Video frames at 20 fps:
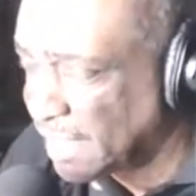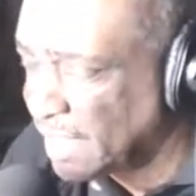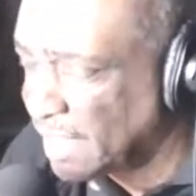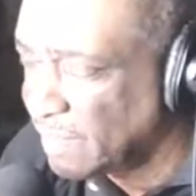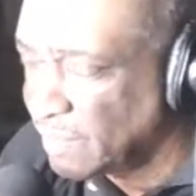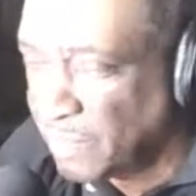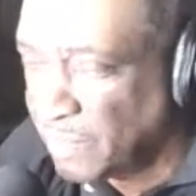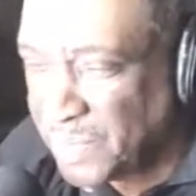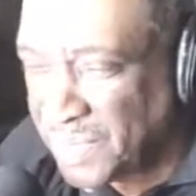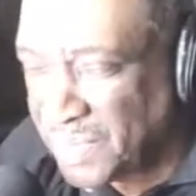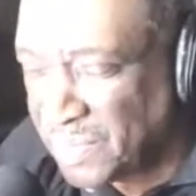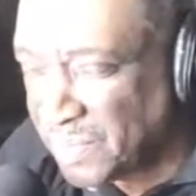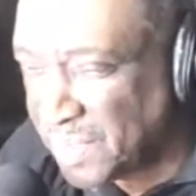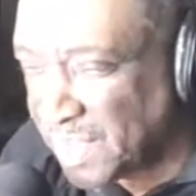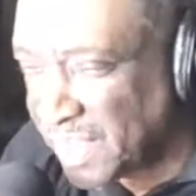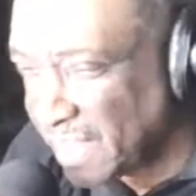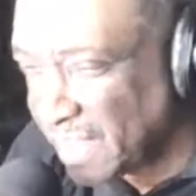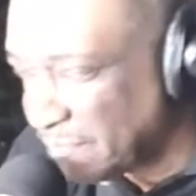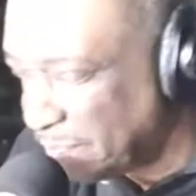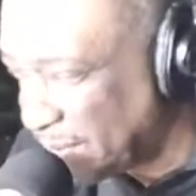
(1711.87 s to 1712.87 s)
Well, we know the
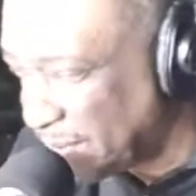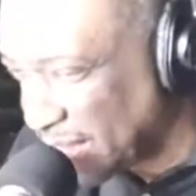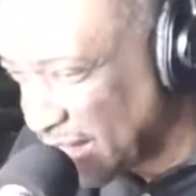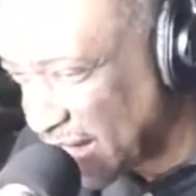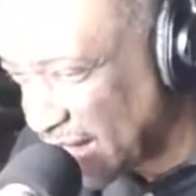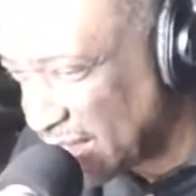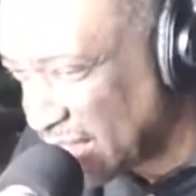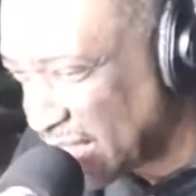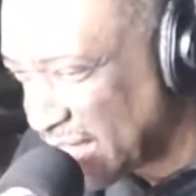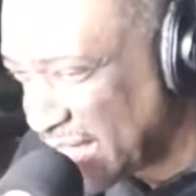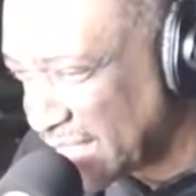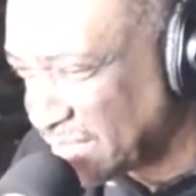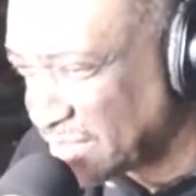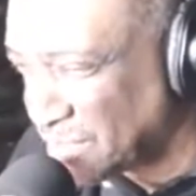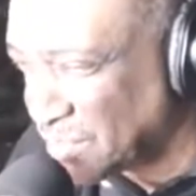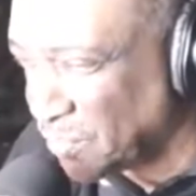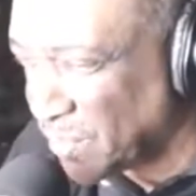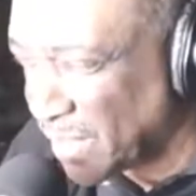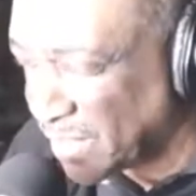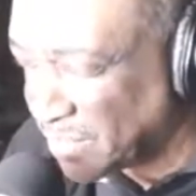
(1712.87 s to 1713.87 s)
FBI lied. The
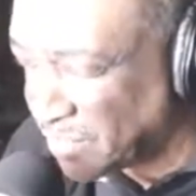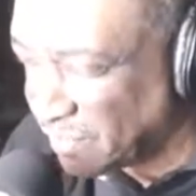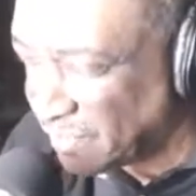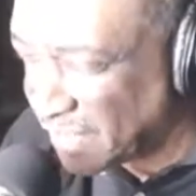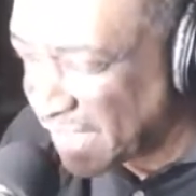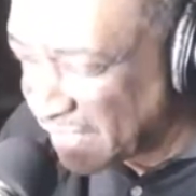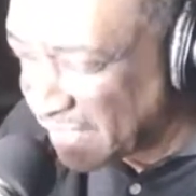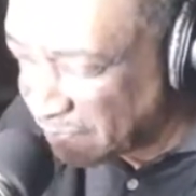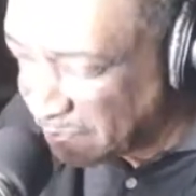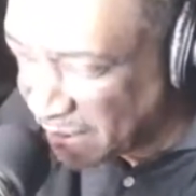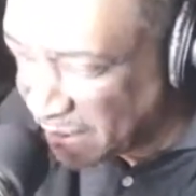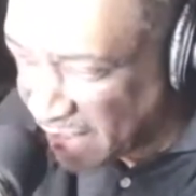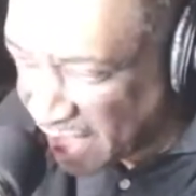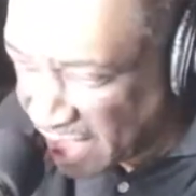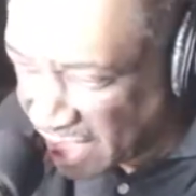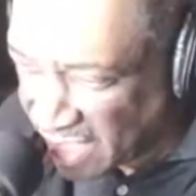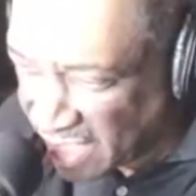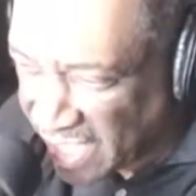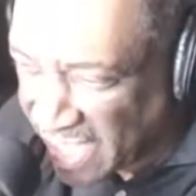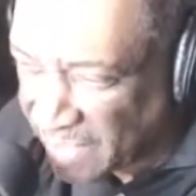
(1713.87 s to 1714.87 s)
director of the FBI
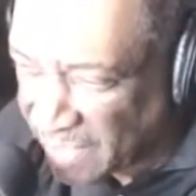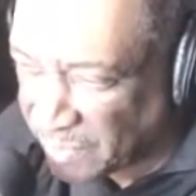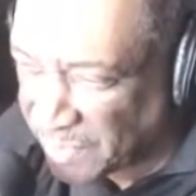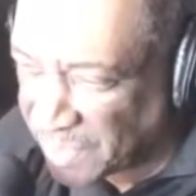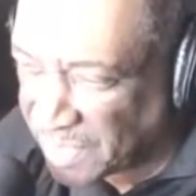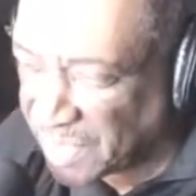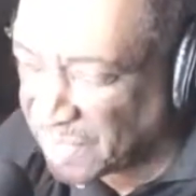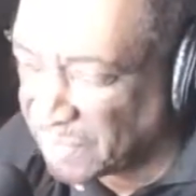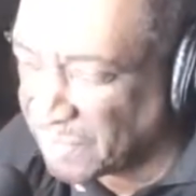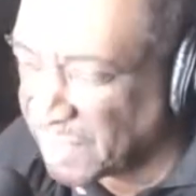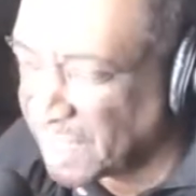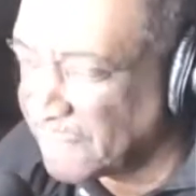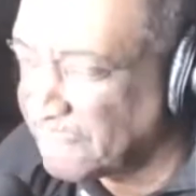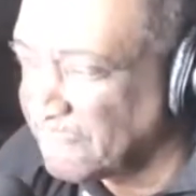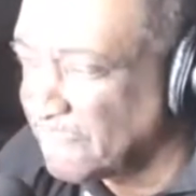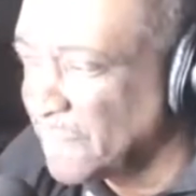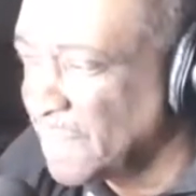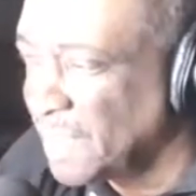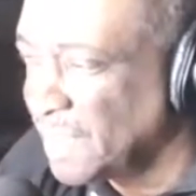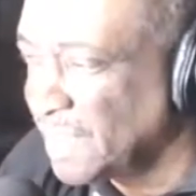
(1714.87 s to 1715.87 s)
lied. We know that
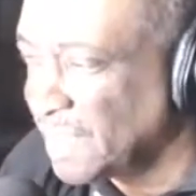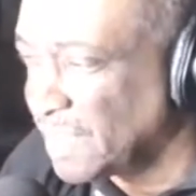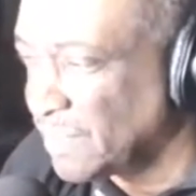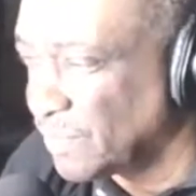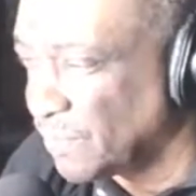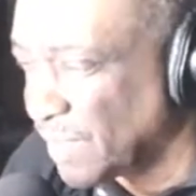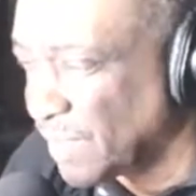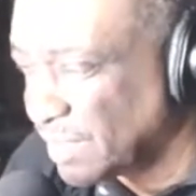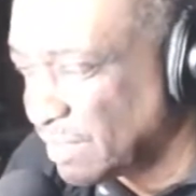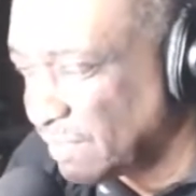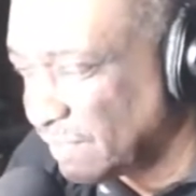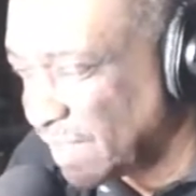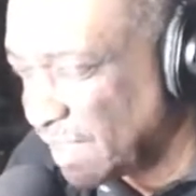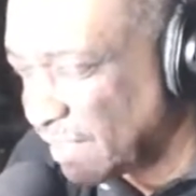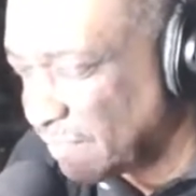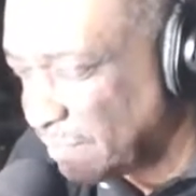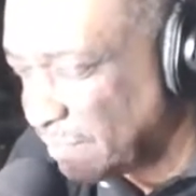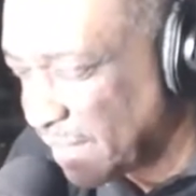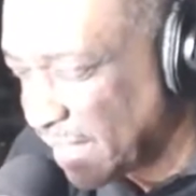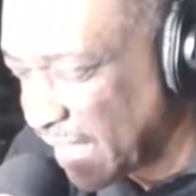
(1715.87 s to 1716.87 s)
the director of the
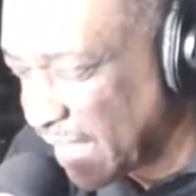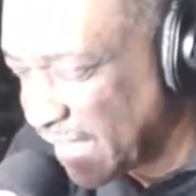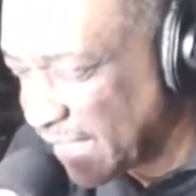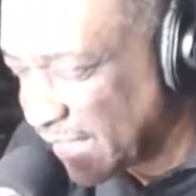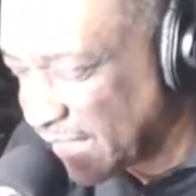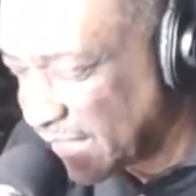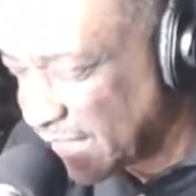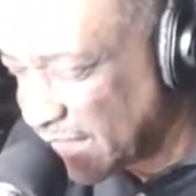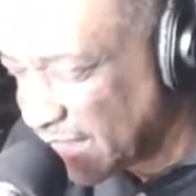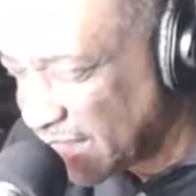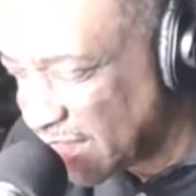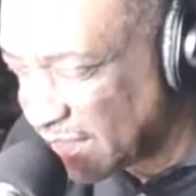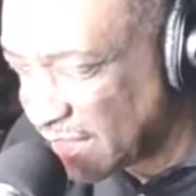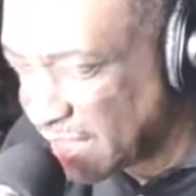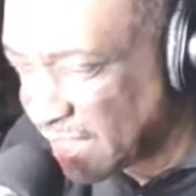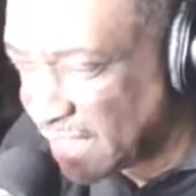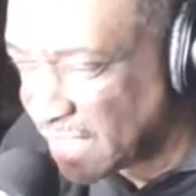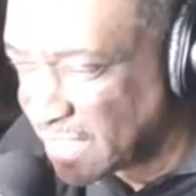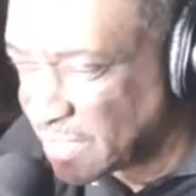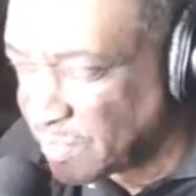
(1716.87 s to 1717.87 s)
FBI hid
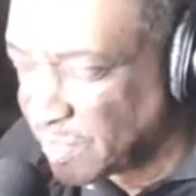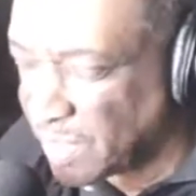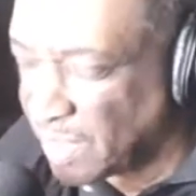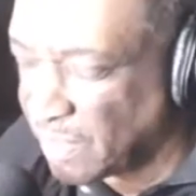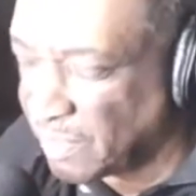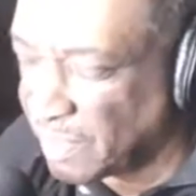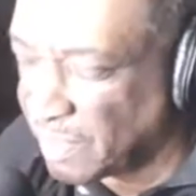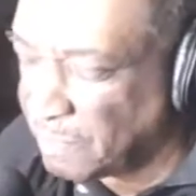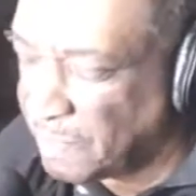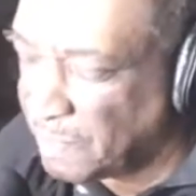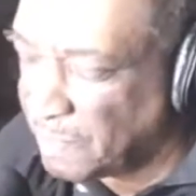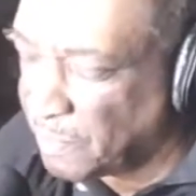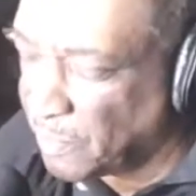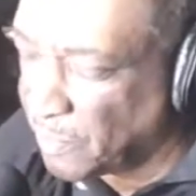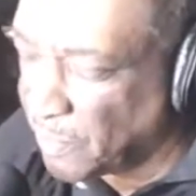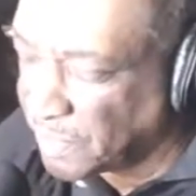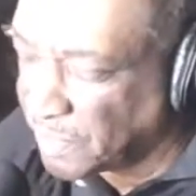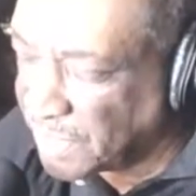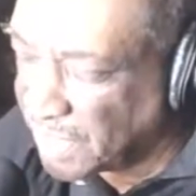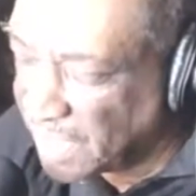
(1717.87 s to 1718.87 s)
things. We know that people
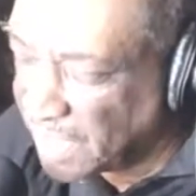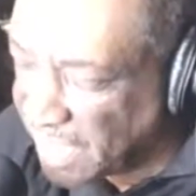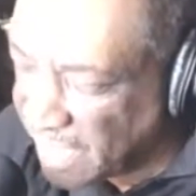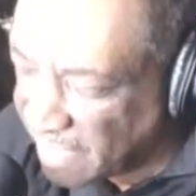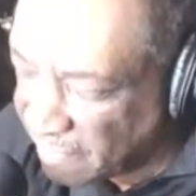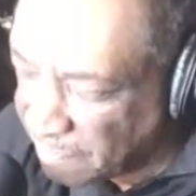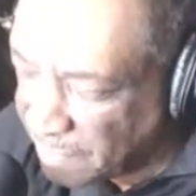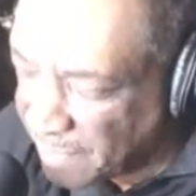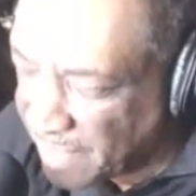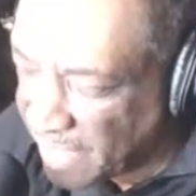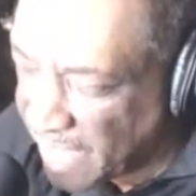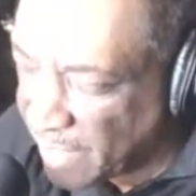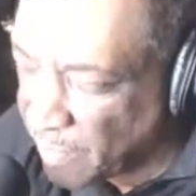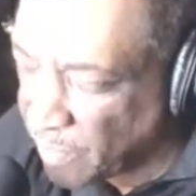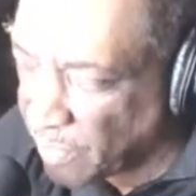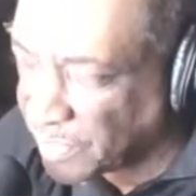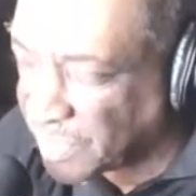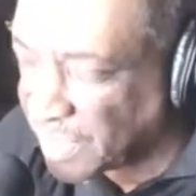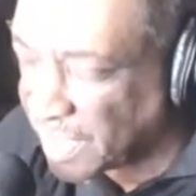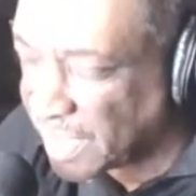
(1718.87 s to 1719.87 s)
worked in the FBI,
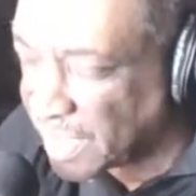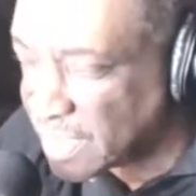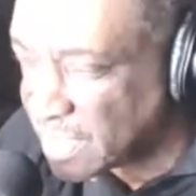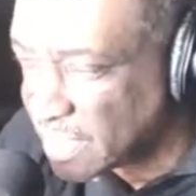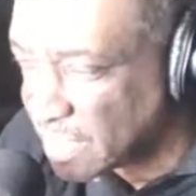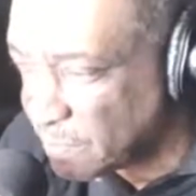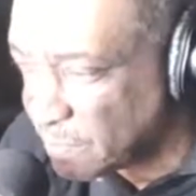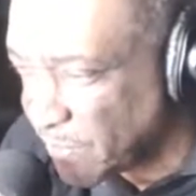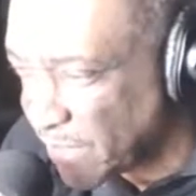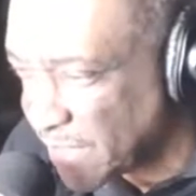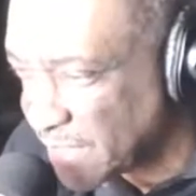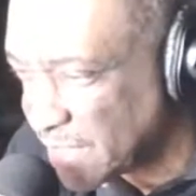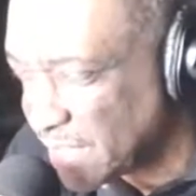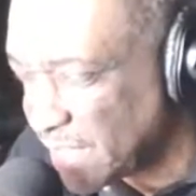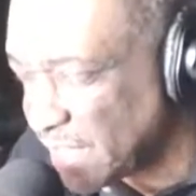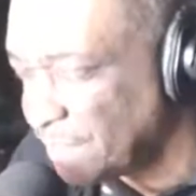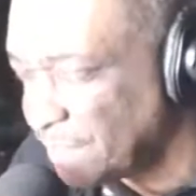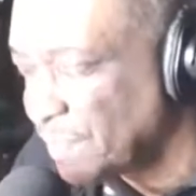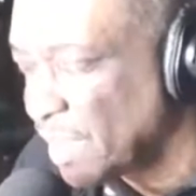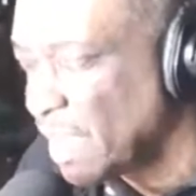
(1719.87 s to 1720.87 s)
worked against this
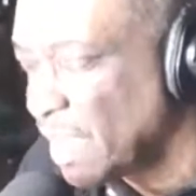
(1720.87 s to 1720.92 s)
president.